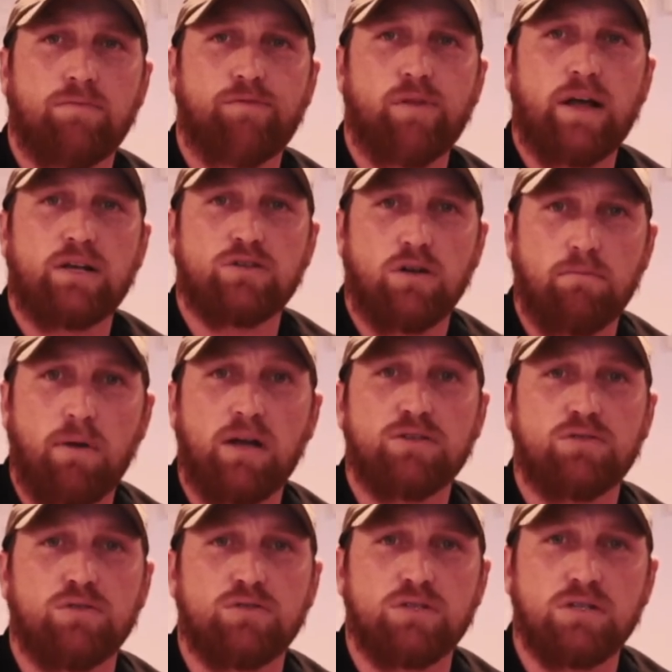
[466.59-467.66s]
flex our
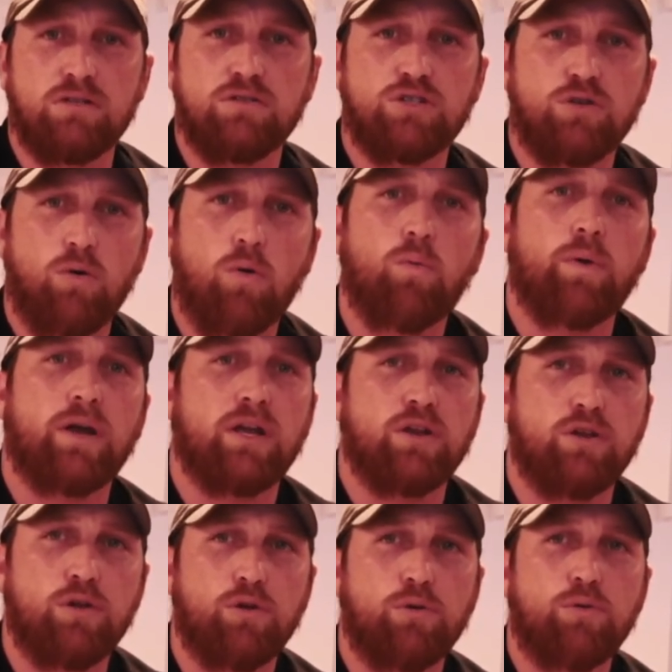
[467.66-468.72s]
muscles and show what we can
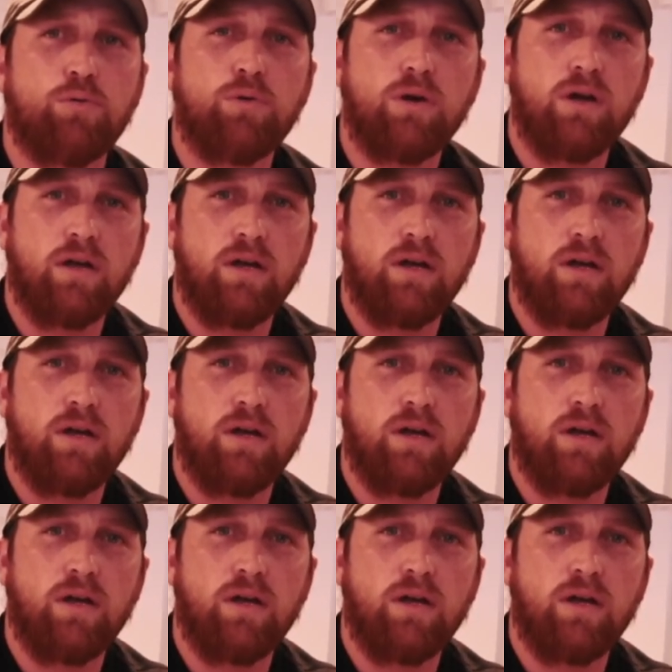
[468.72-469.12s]
do.